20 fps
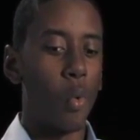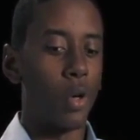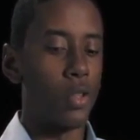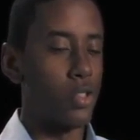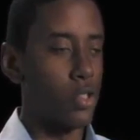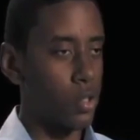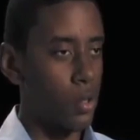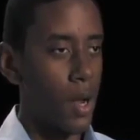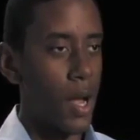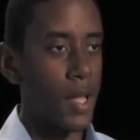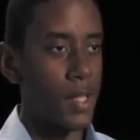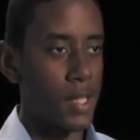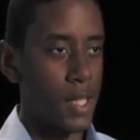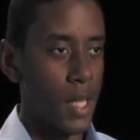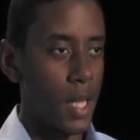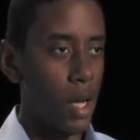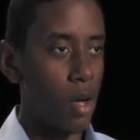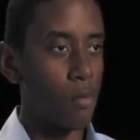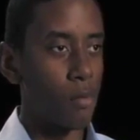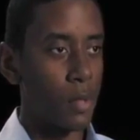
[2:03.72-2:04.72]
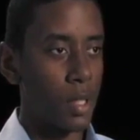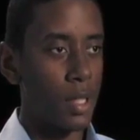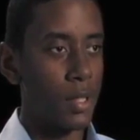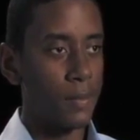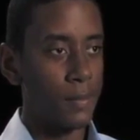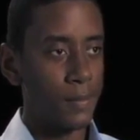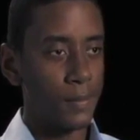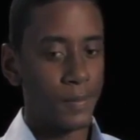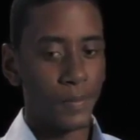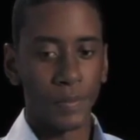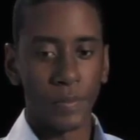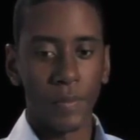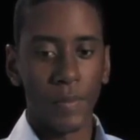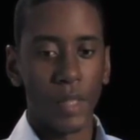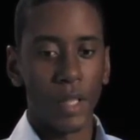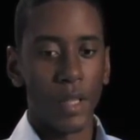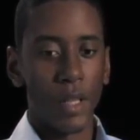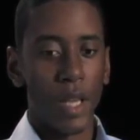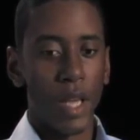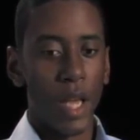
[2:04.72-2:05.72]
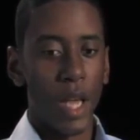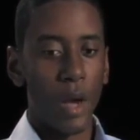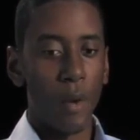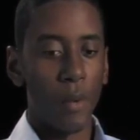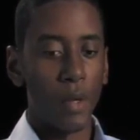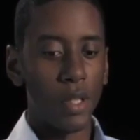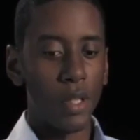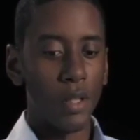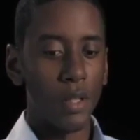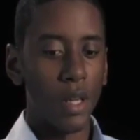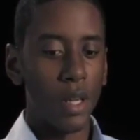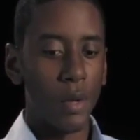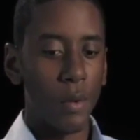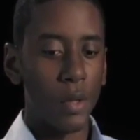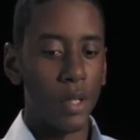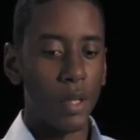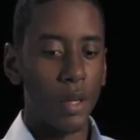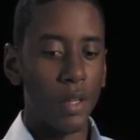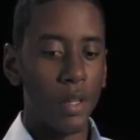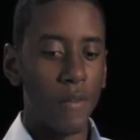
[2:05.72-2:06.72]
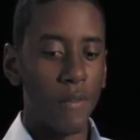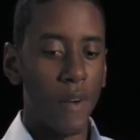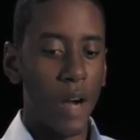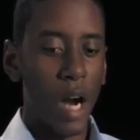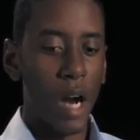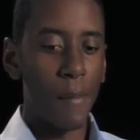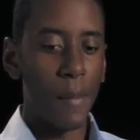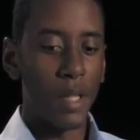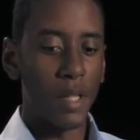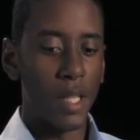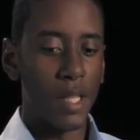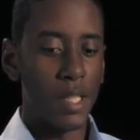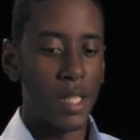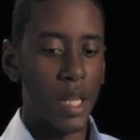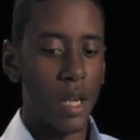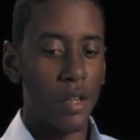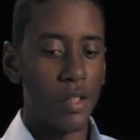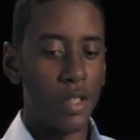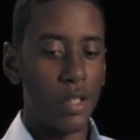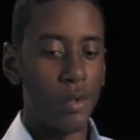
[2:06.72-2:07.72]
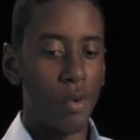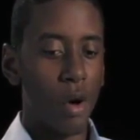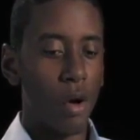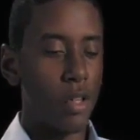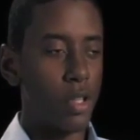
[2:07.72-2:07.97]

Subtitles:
were trying to help me. And when you're in an environment that tells you,